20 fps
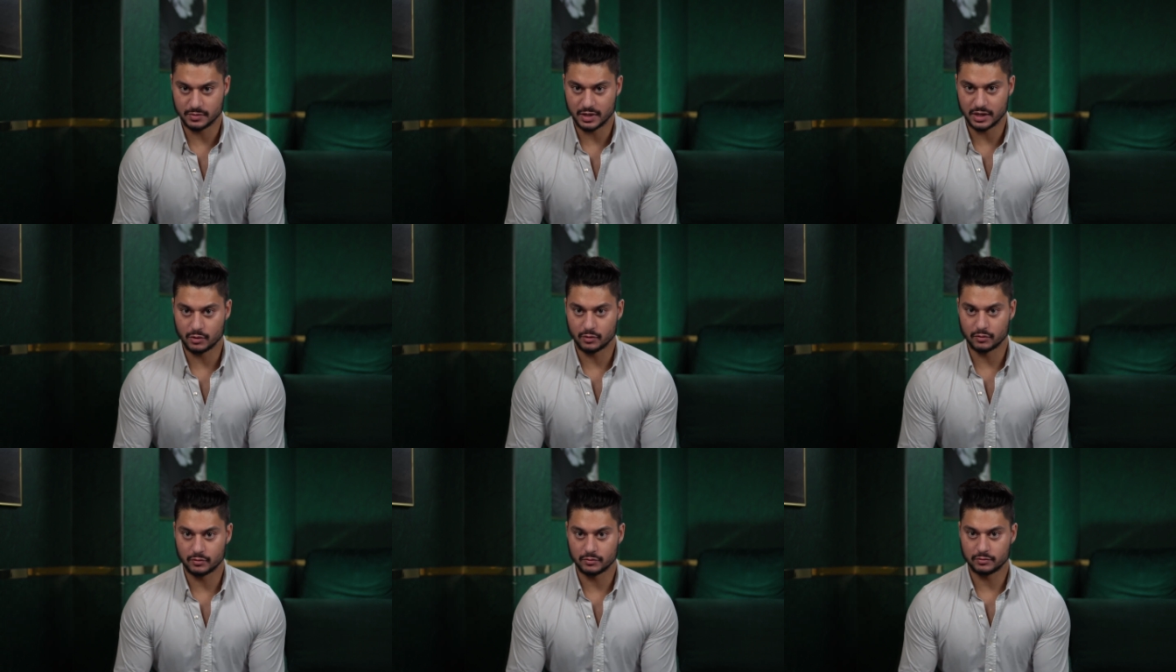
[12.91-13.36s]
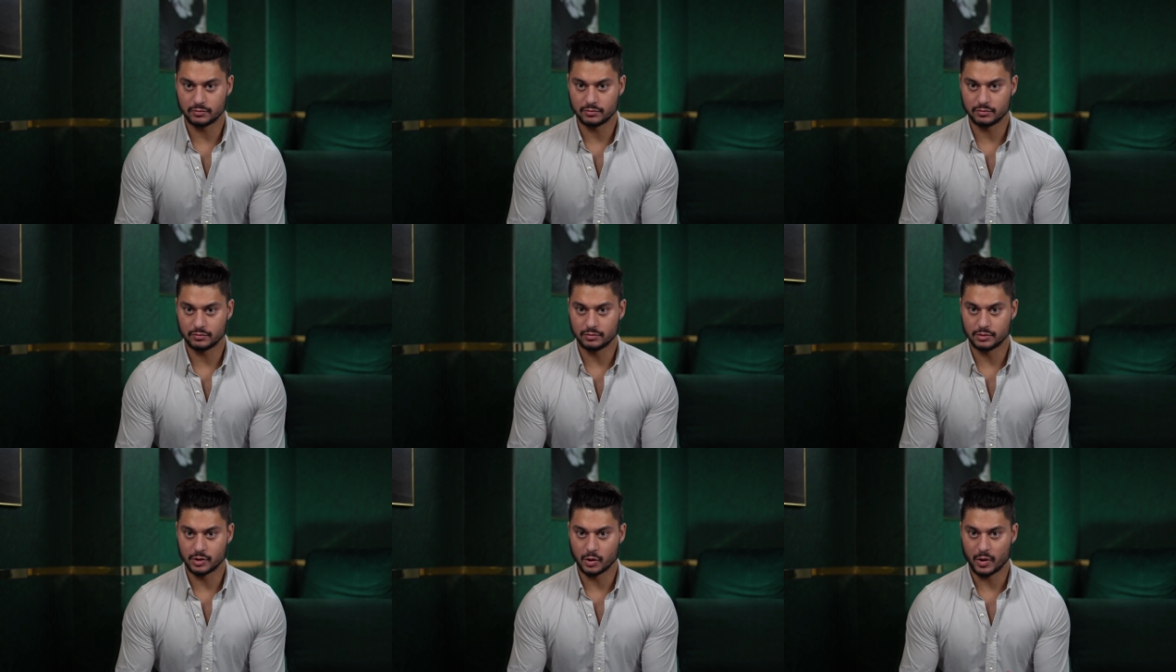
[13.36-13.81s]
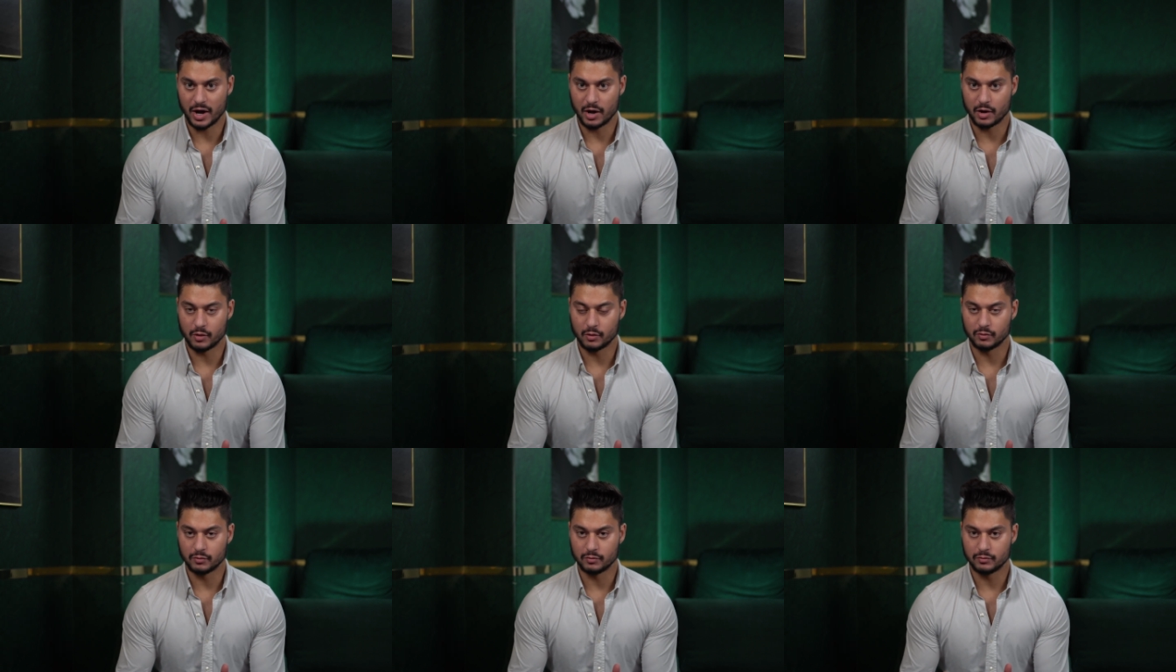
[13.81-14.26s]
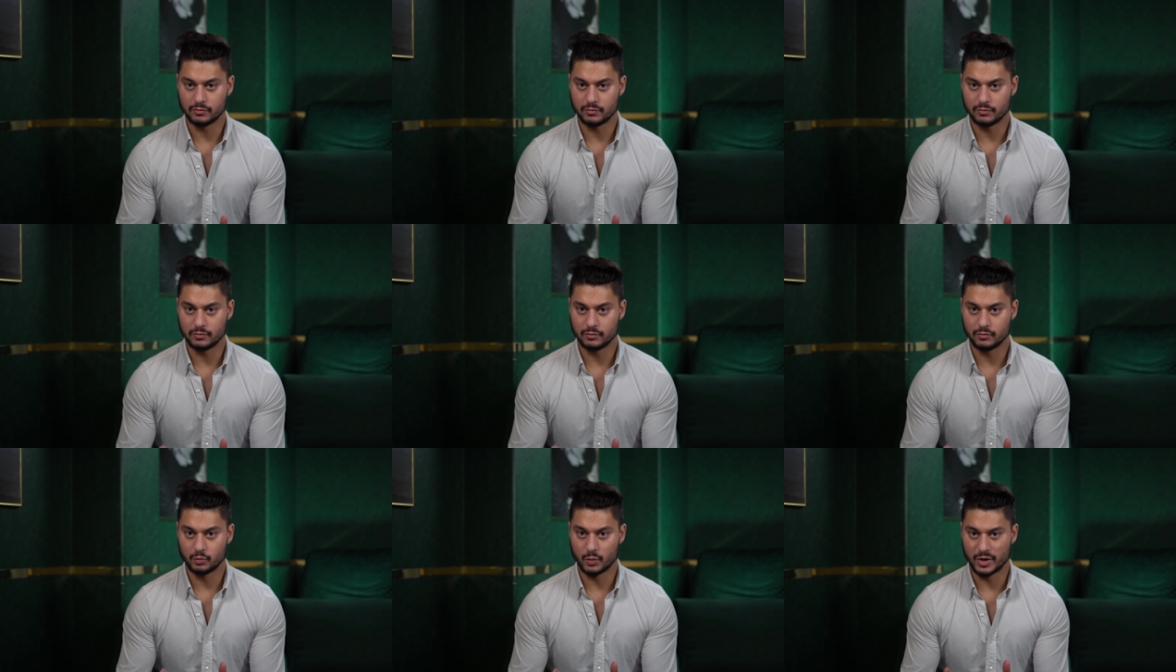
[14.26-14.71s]
They don't know how
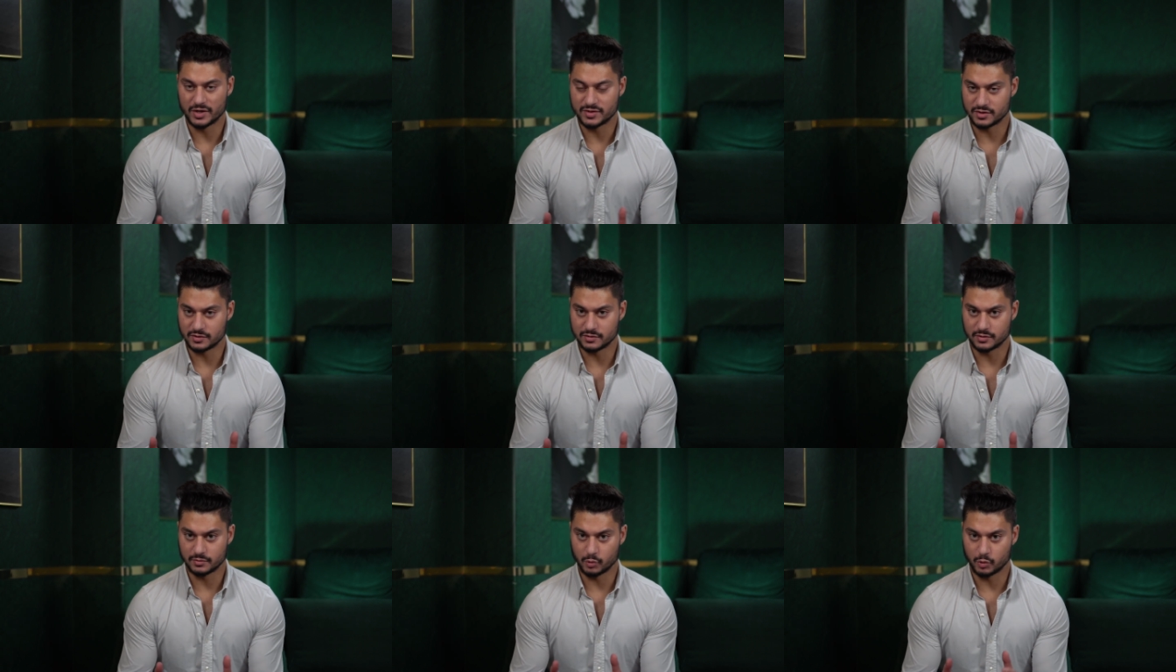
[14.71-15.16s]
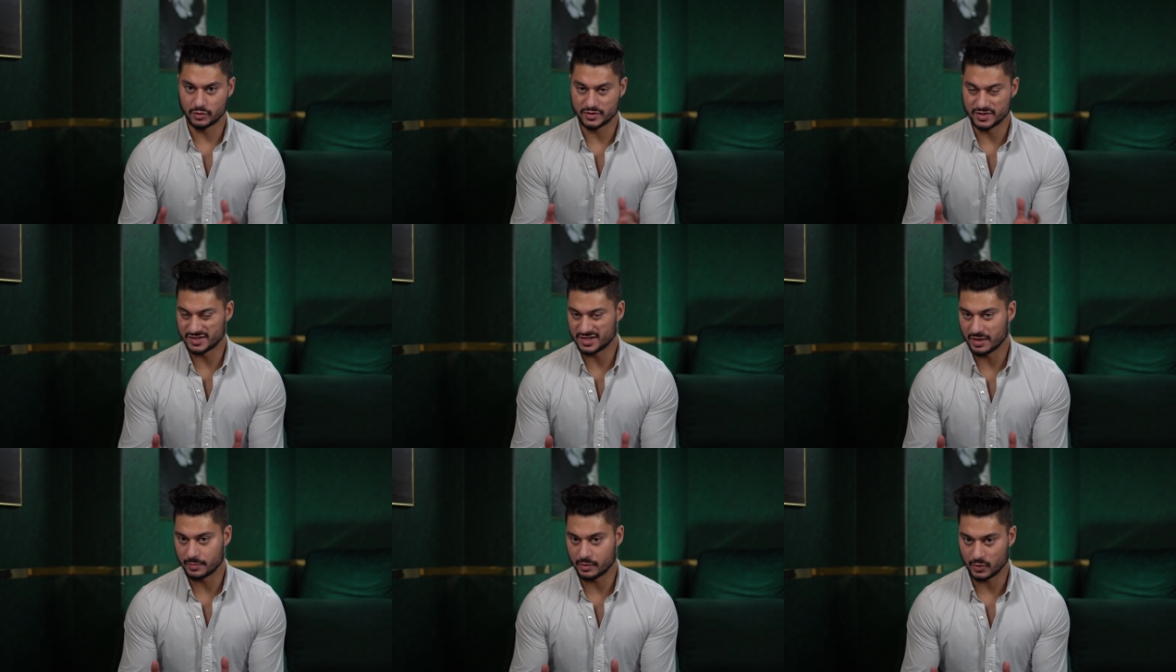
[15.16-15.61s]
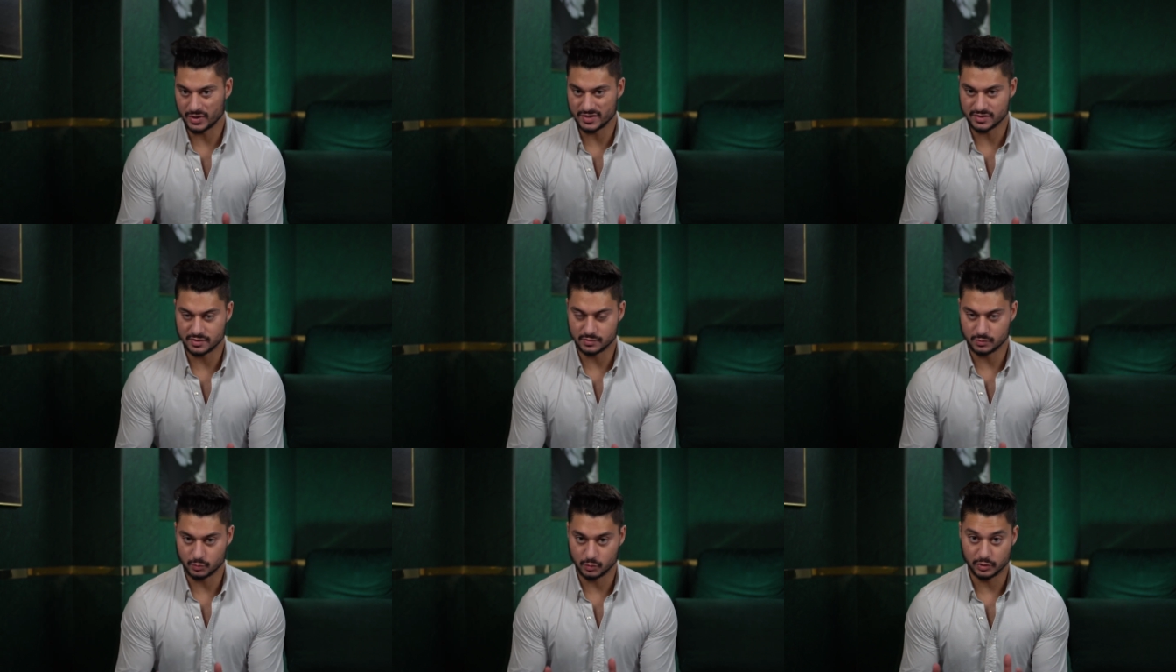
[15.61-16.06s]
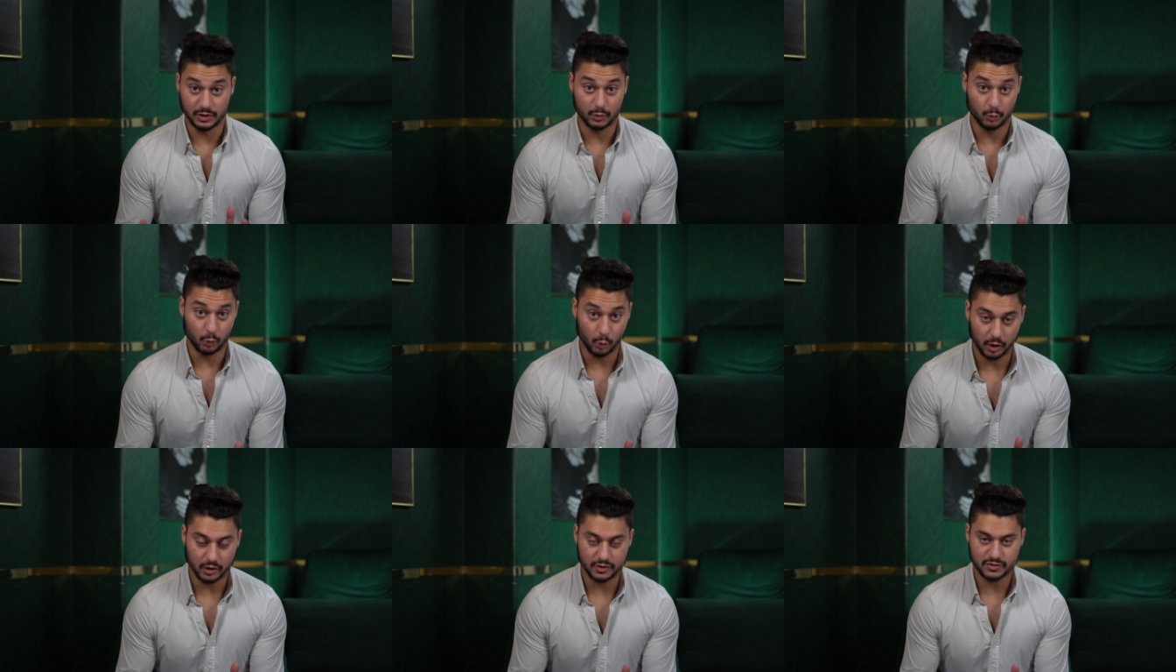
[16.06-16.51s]
racism or systemic racism really
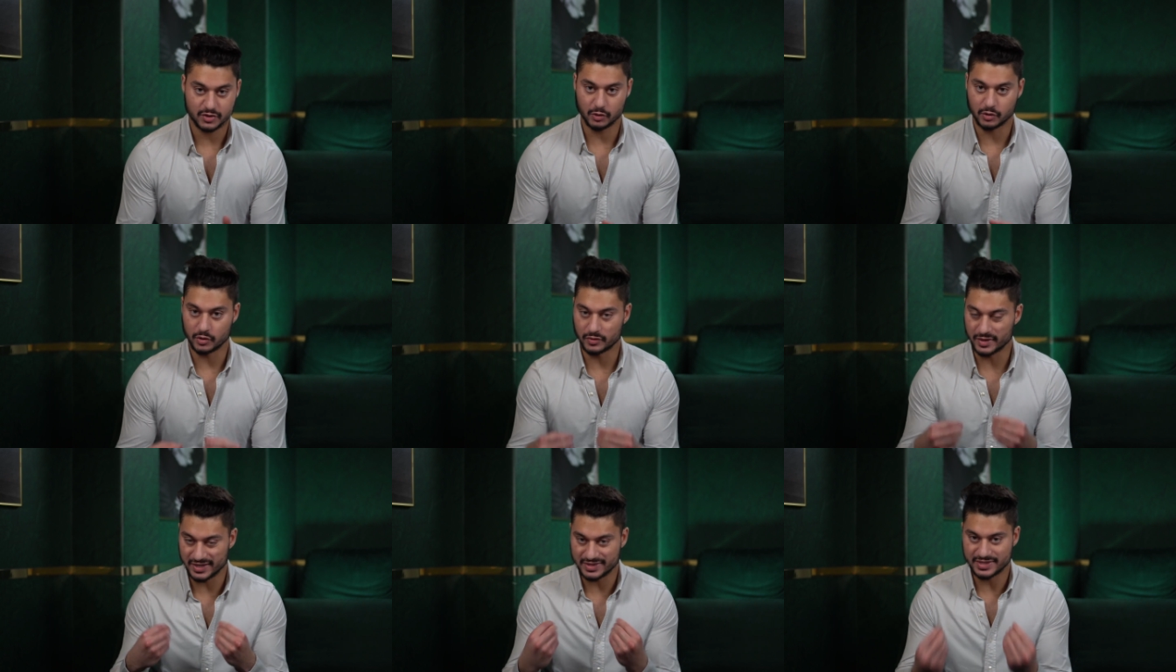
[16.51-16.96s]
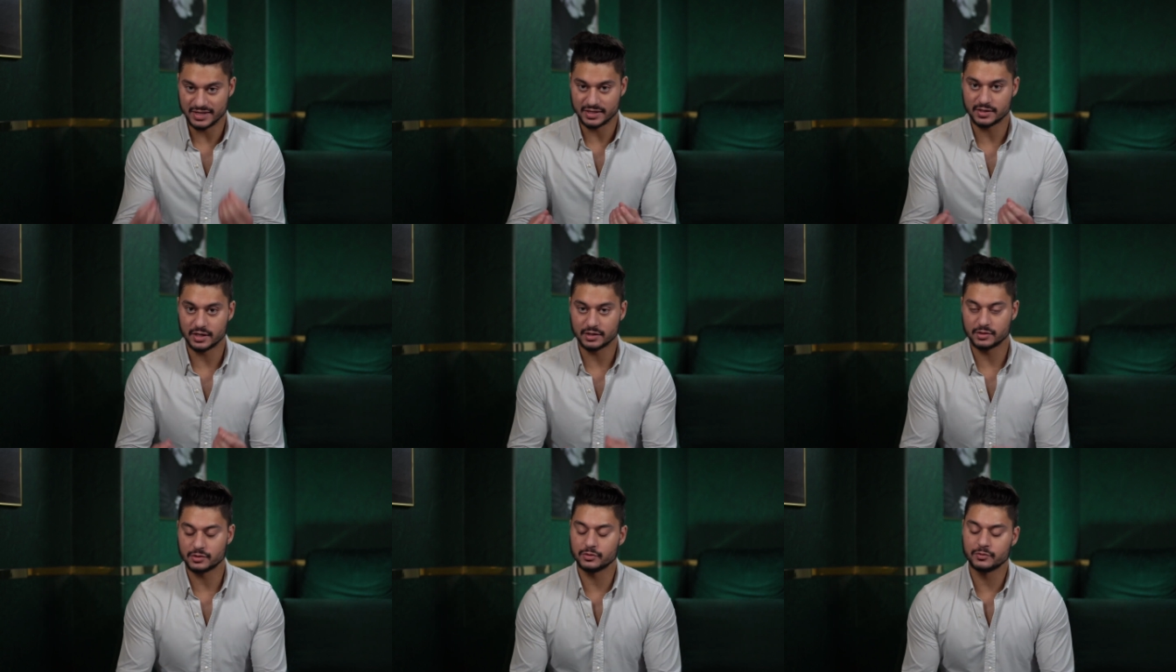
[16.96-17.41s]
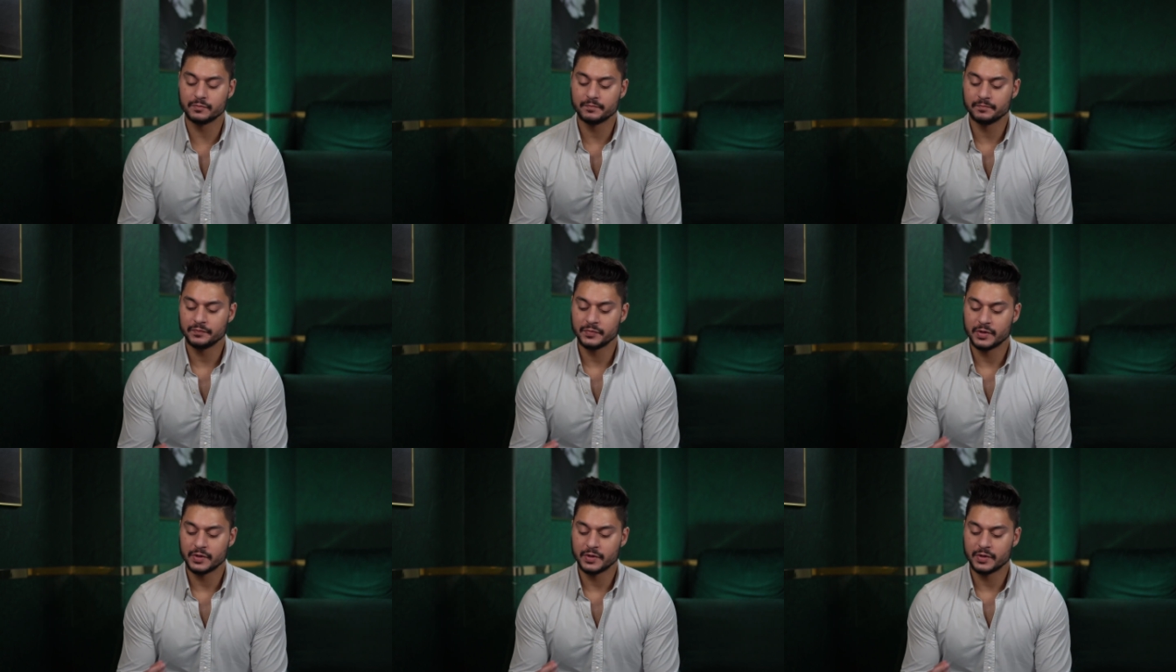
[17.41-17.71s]
works, although they think they do.